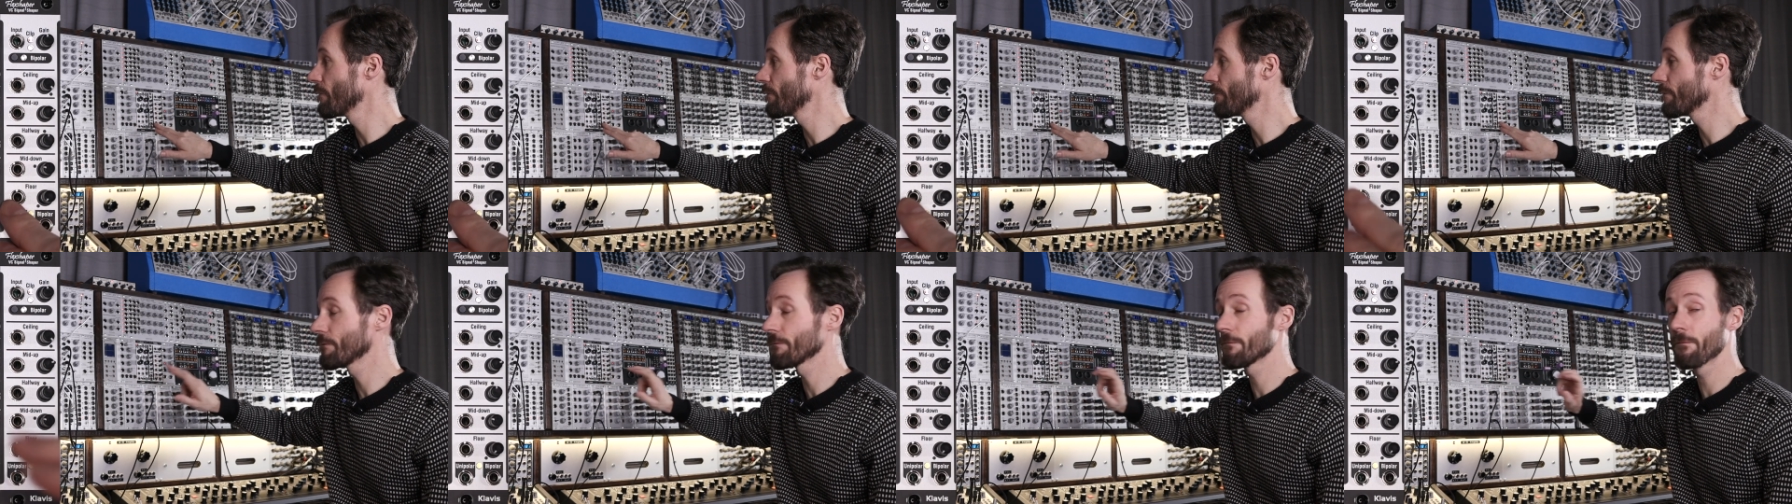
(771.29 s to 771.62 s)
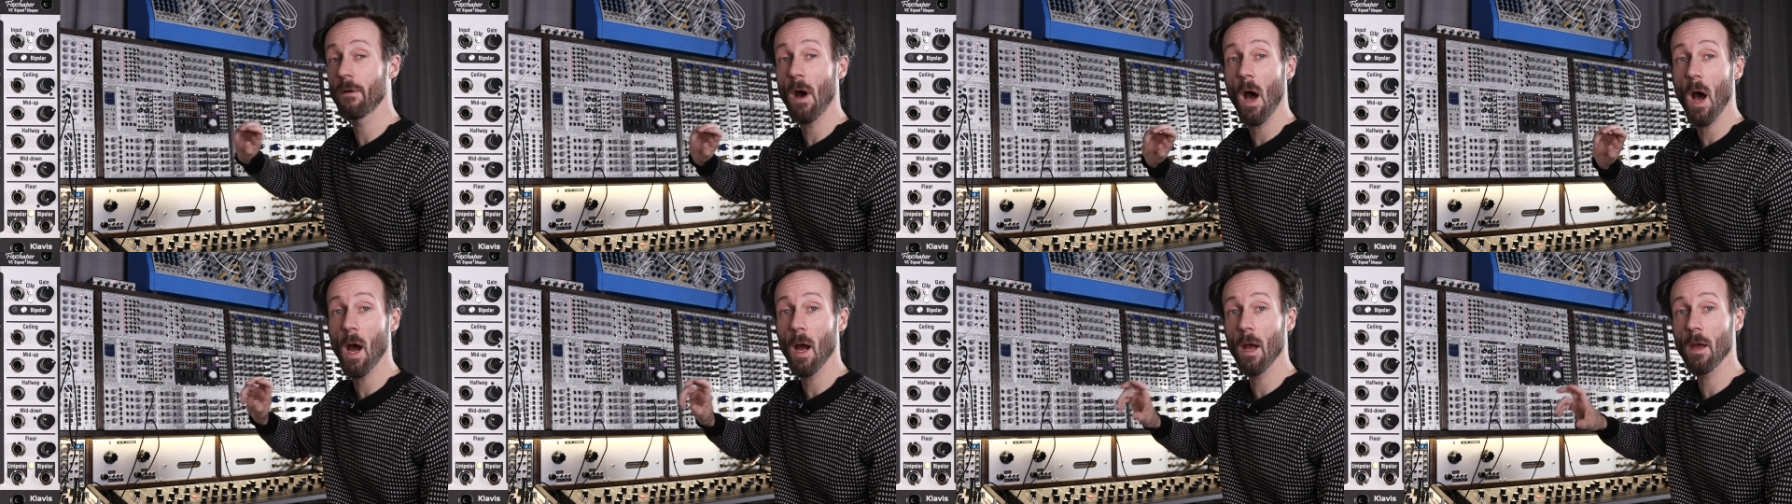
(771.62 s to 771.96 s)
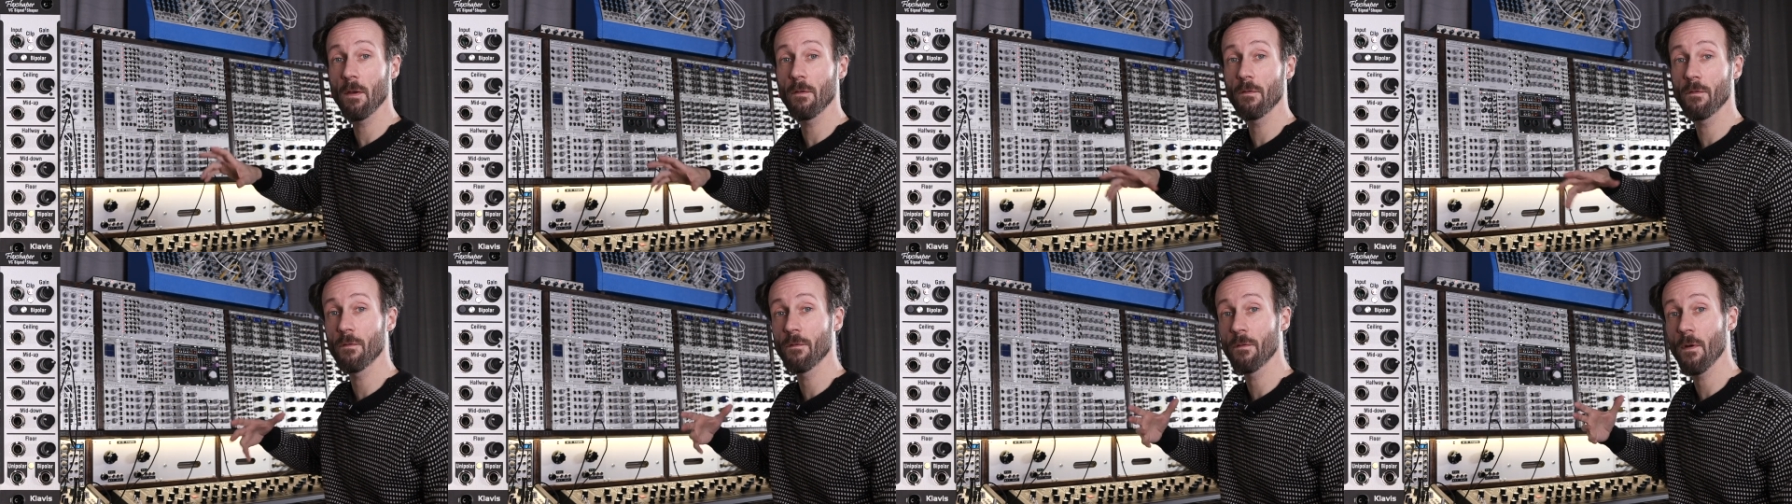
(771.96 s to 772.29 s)

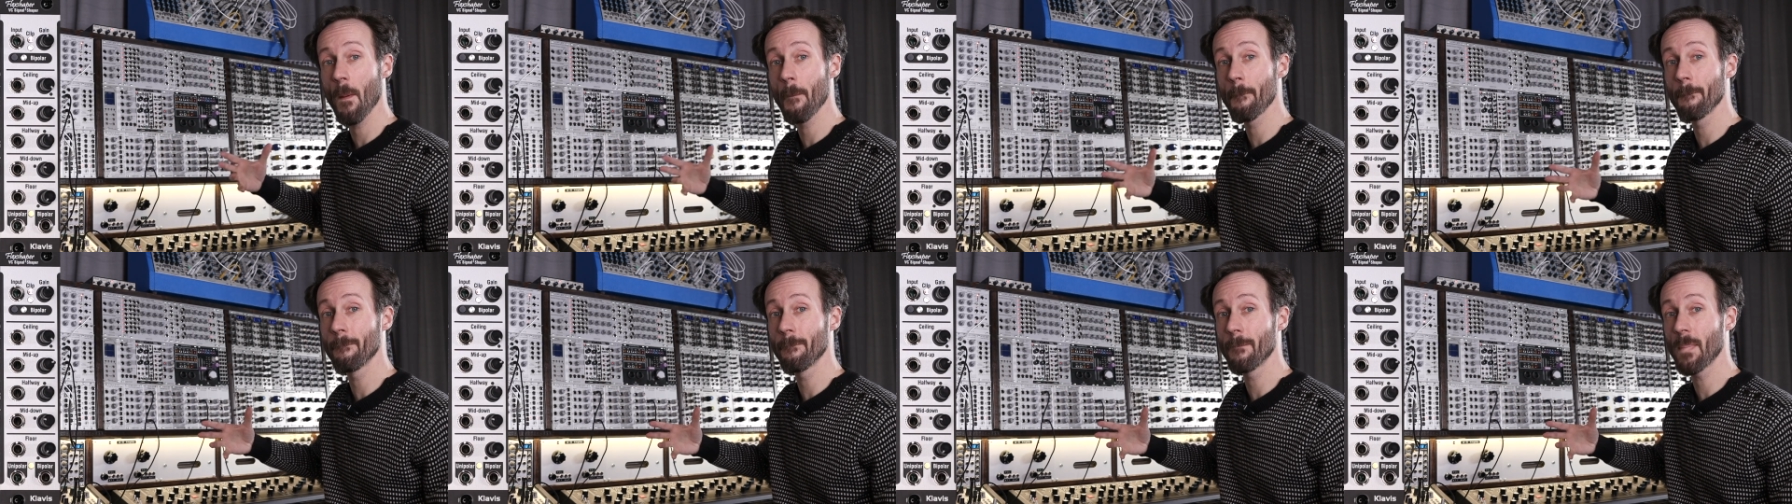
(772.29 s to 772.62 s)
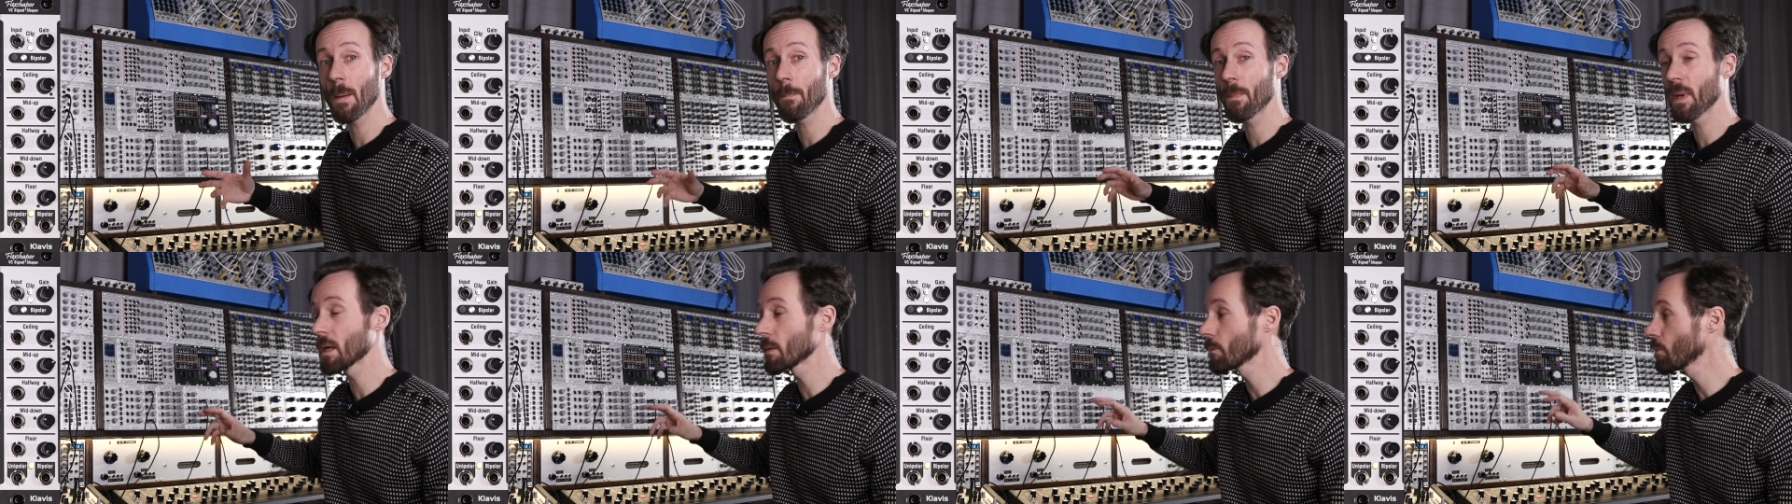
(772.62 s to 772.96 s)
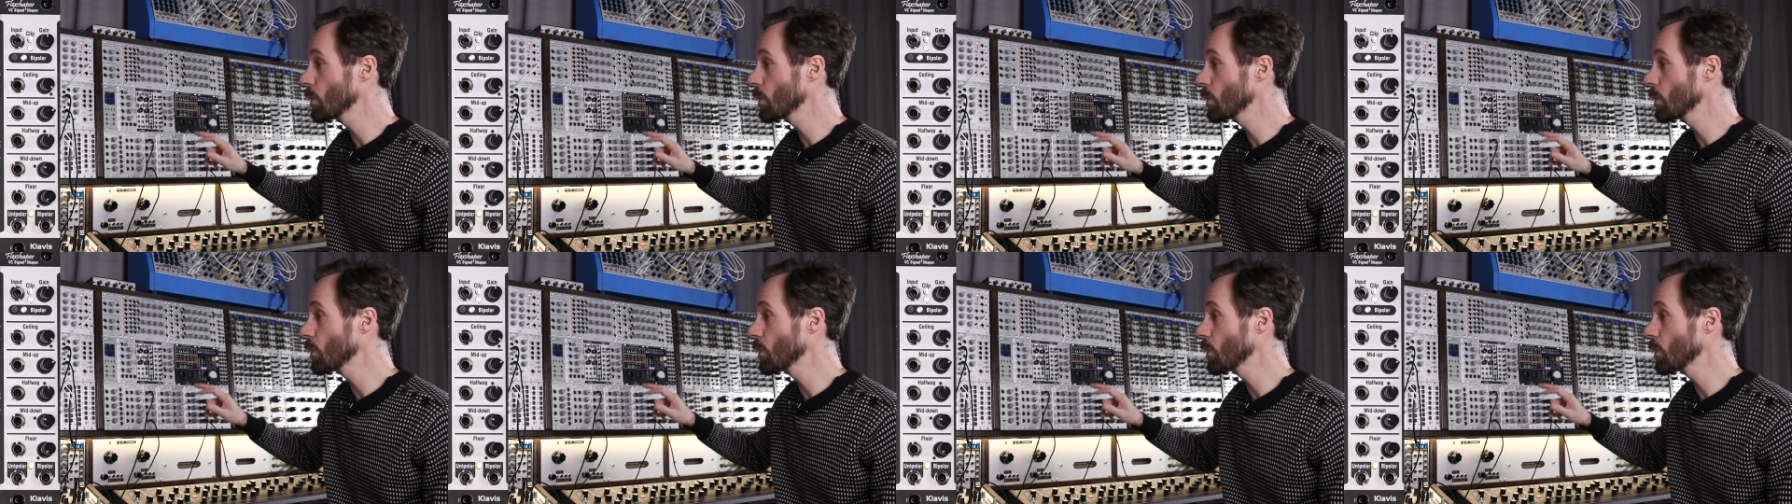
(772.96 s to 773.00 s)
five mapping